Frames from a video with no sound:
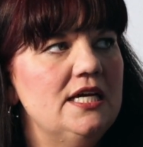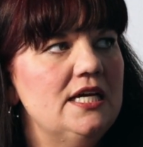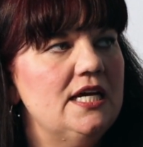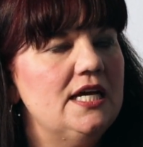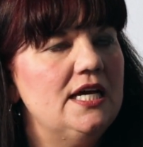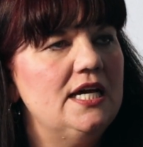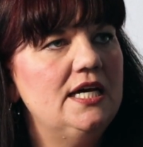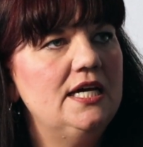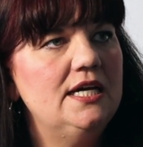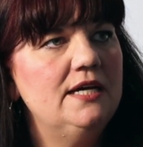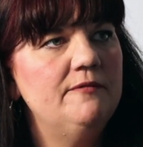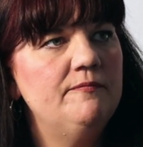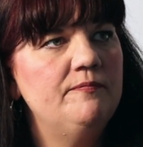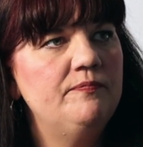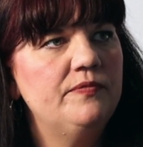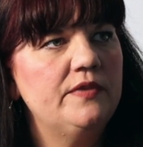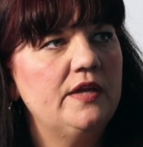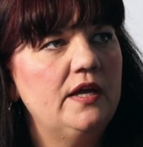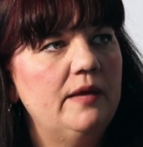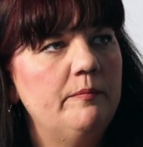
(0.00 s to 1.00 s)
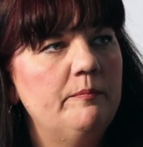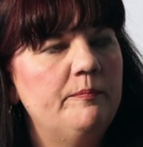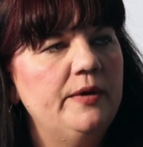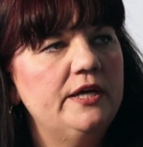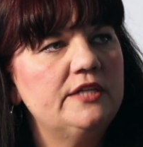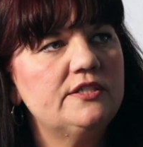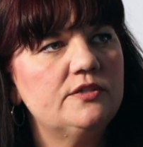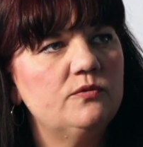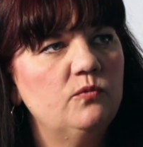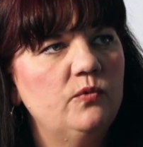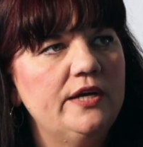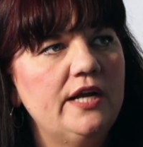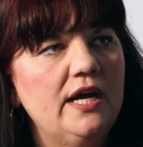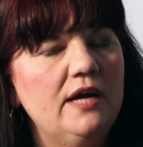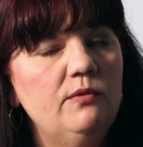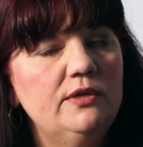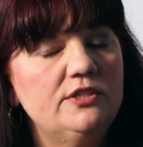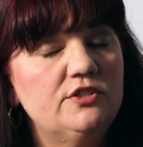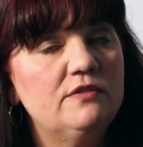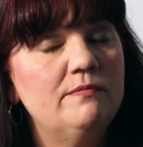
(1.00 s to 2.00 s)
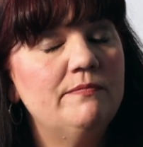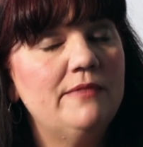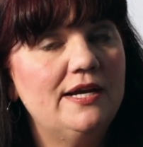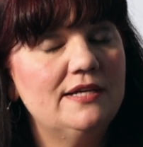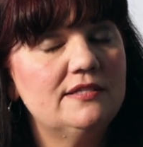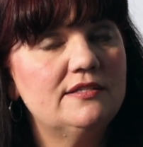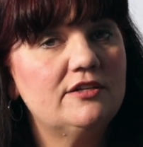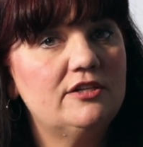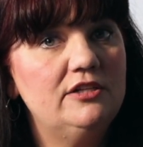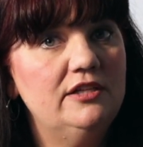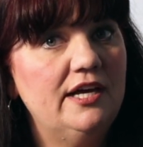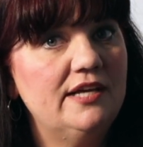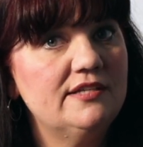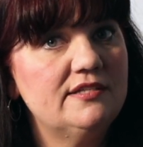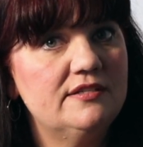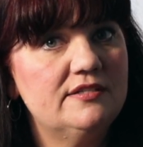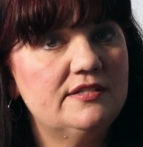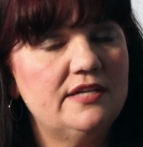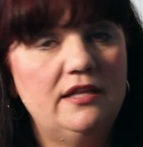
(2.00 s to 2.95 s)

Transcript: But when I went to master classes,